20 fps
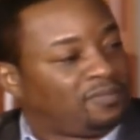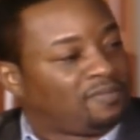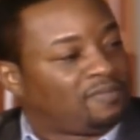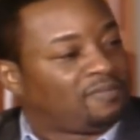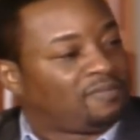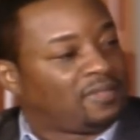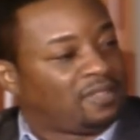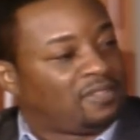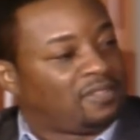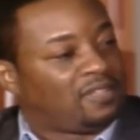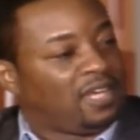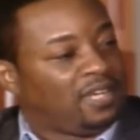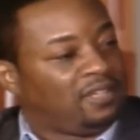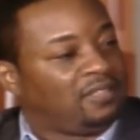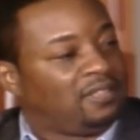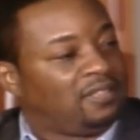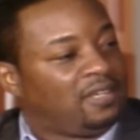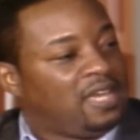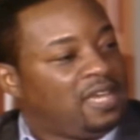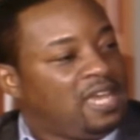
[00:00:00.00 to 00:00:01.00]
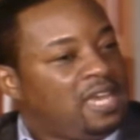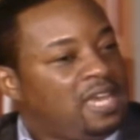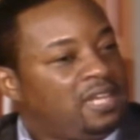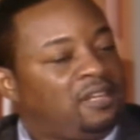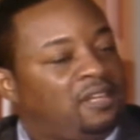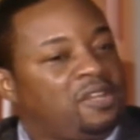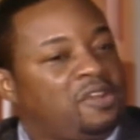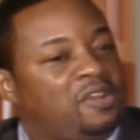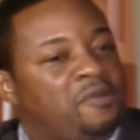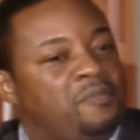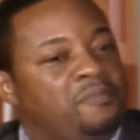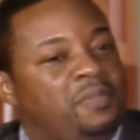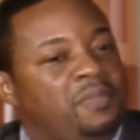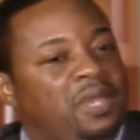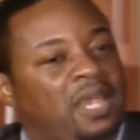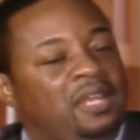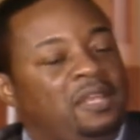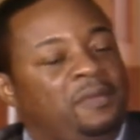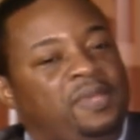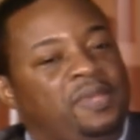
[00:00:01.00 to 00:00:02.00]
Mm. Okay? There, there are
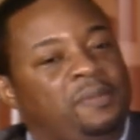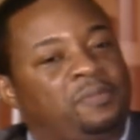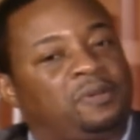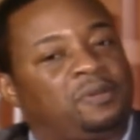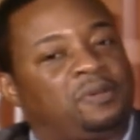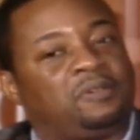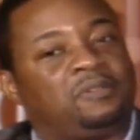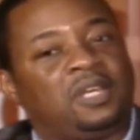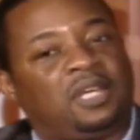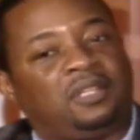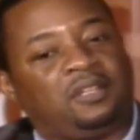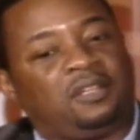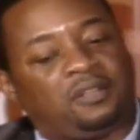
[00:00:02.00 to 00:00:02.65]
many people,